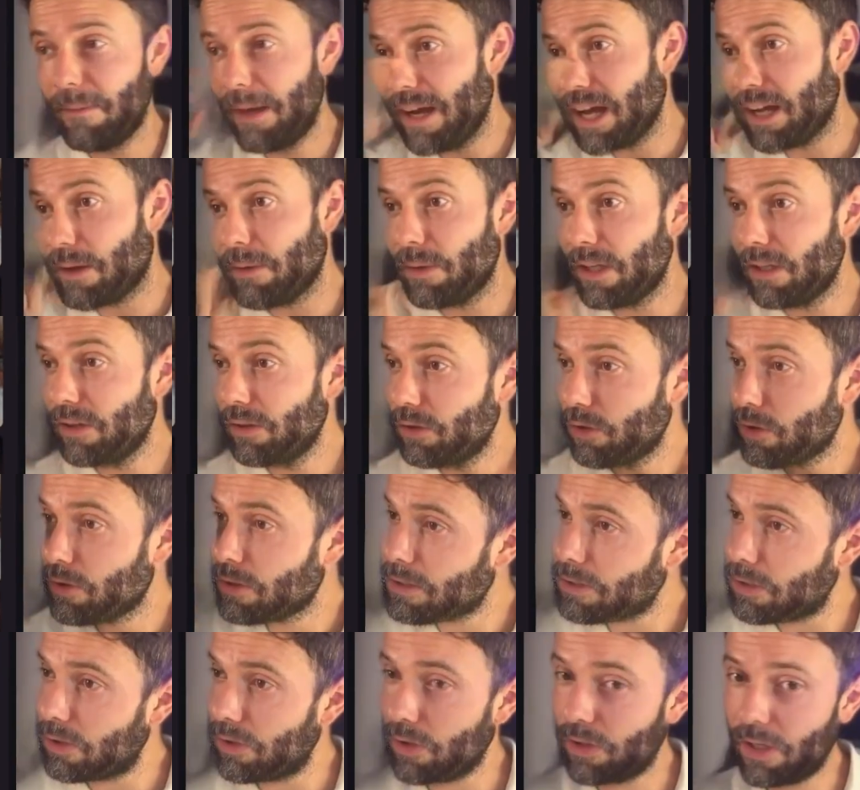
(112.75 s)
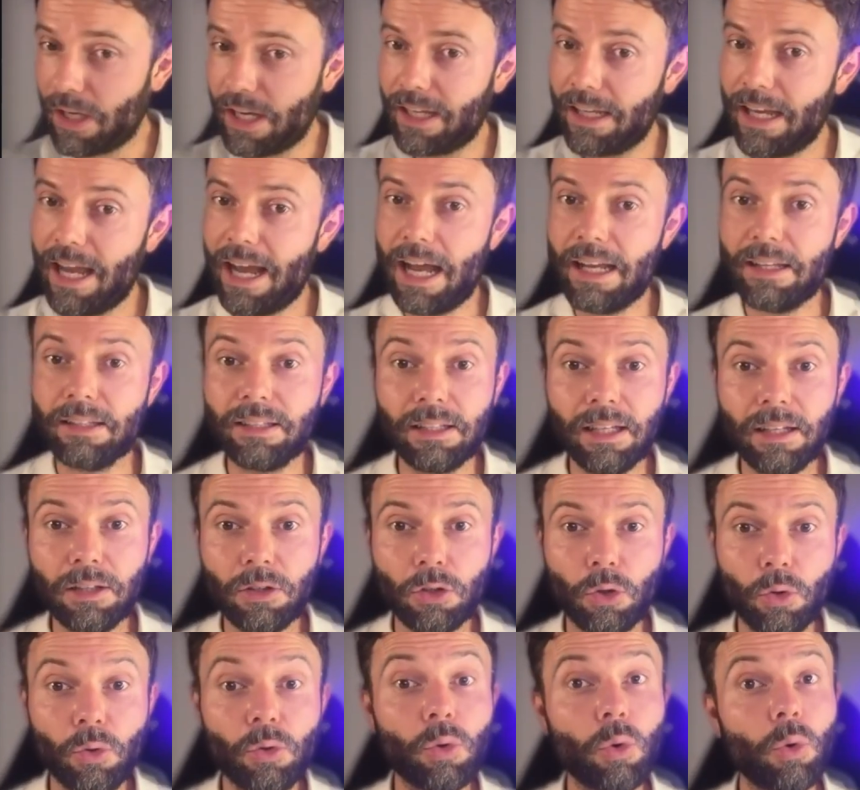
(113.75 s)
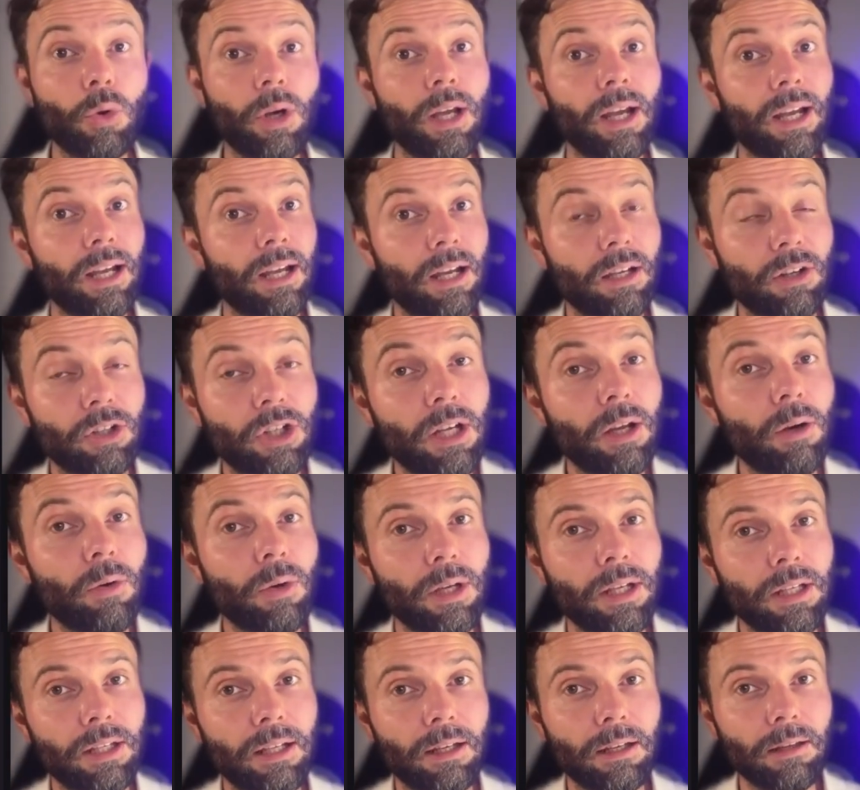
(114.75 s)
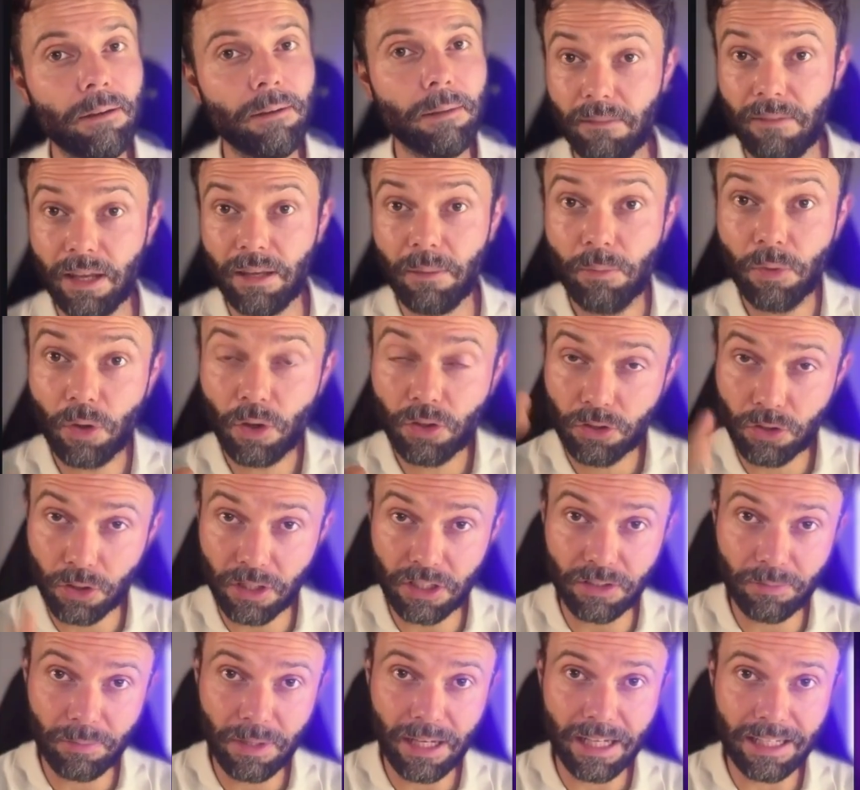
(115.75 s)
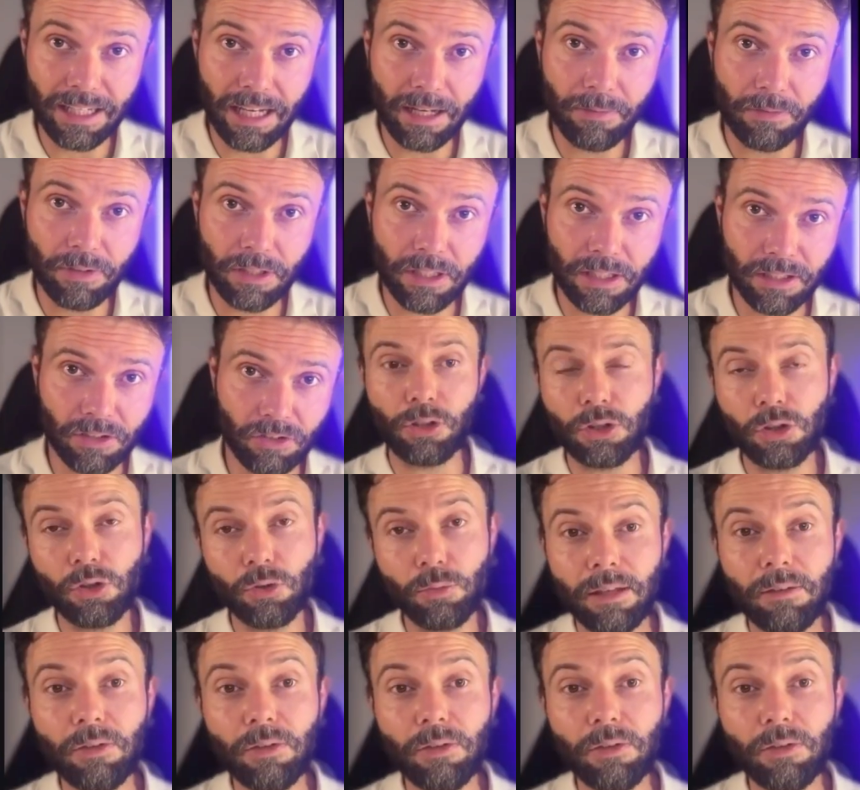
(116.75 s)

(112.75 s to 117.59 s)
How are you going to create ads that don't look AI generated? I'm going to explain everything to you.